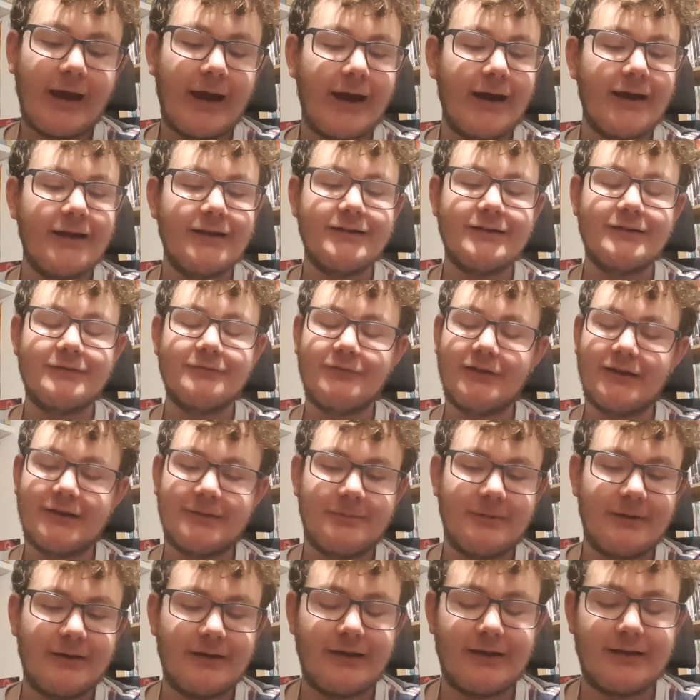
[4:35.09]
And this
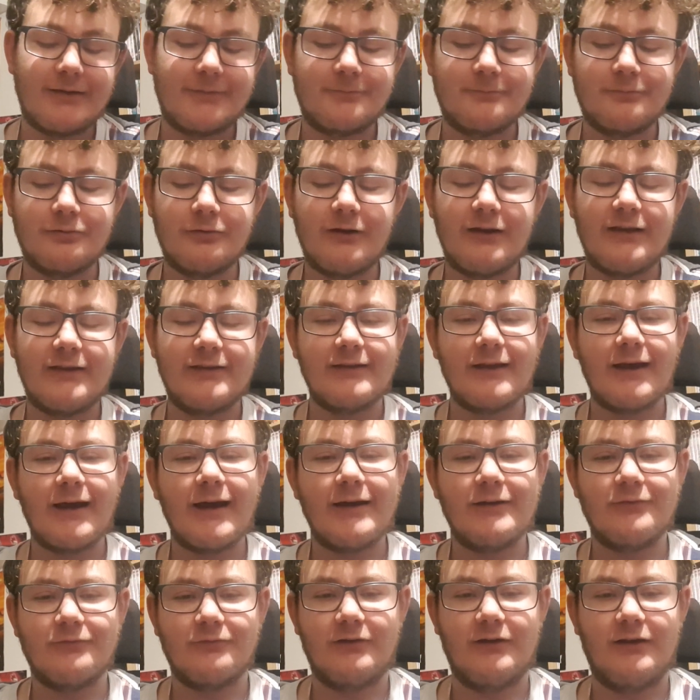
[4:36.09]
bit is pretty
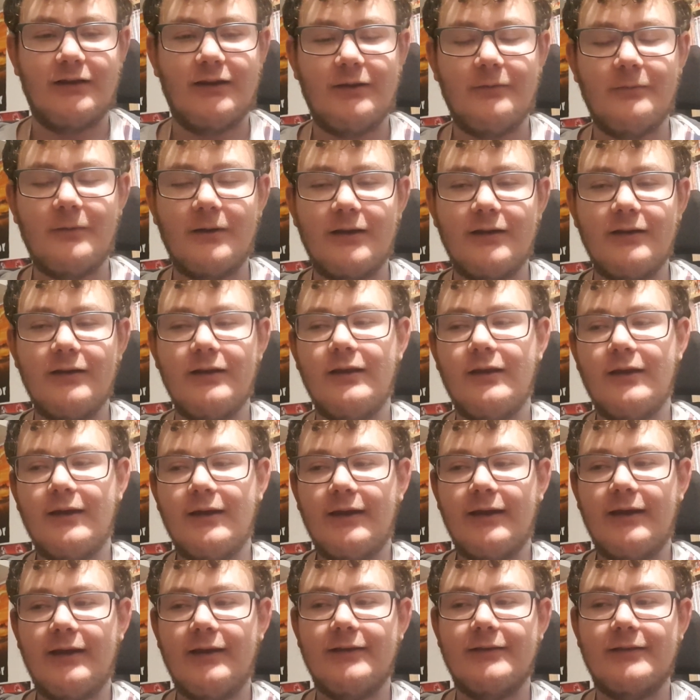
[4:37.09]
sad, really, when
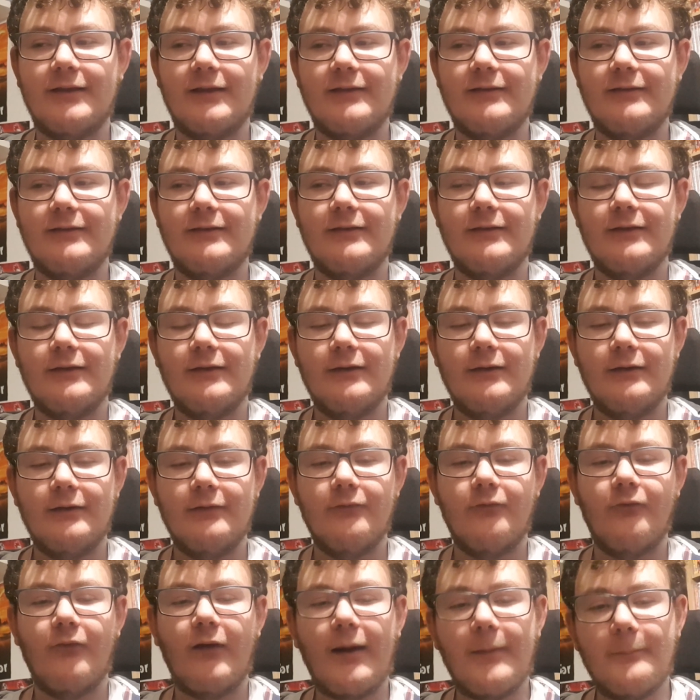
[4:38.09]
he says
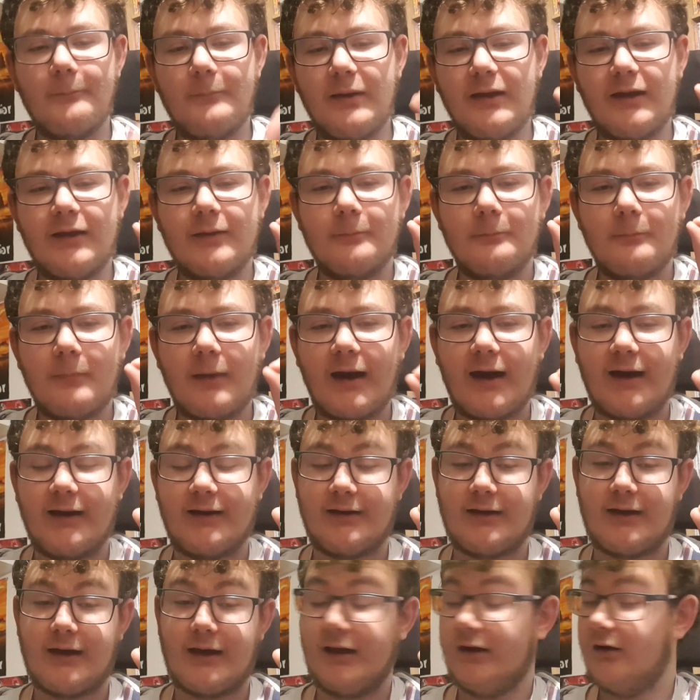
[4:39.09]
that Big
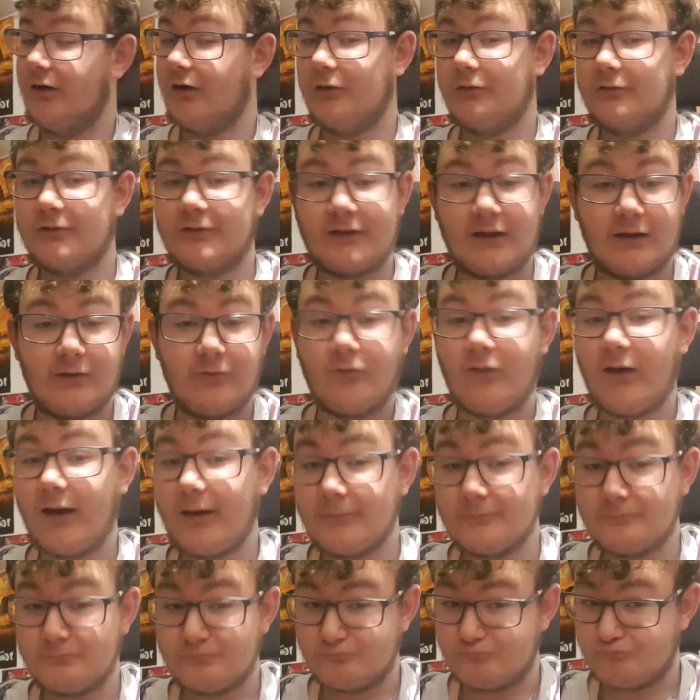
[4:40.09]
Mac, and I'll say
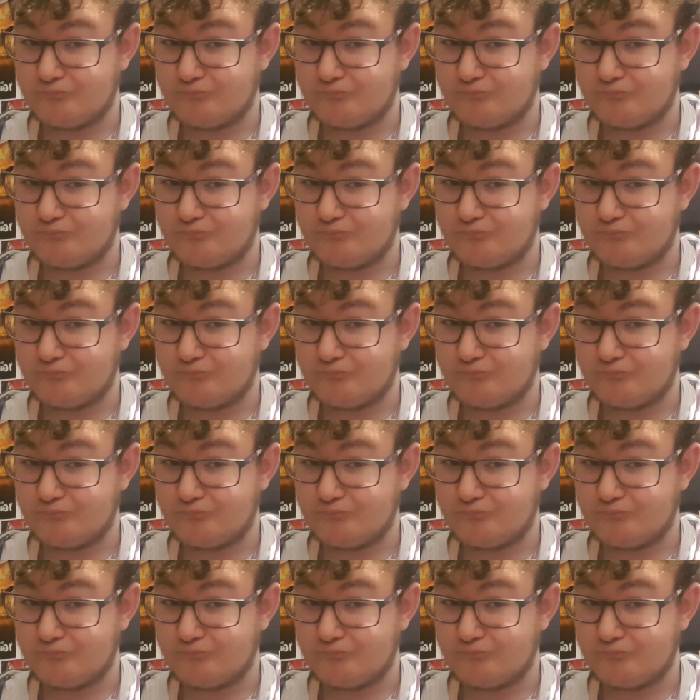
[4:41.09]
that